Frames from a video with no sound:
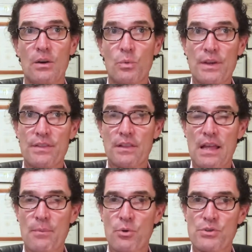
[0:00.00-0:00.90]
with the
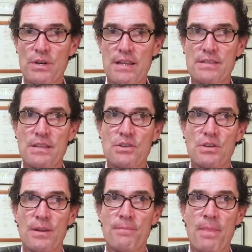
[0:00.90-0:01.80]
LIBOR
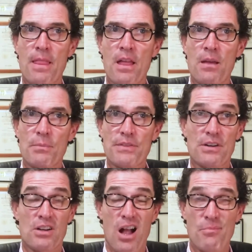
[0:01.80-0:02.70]
transition, but
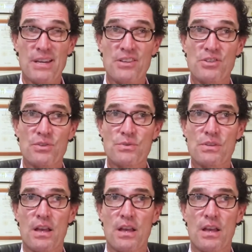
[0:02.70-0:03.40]
there are common issues.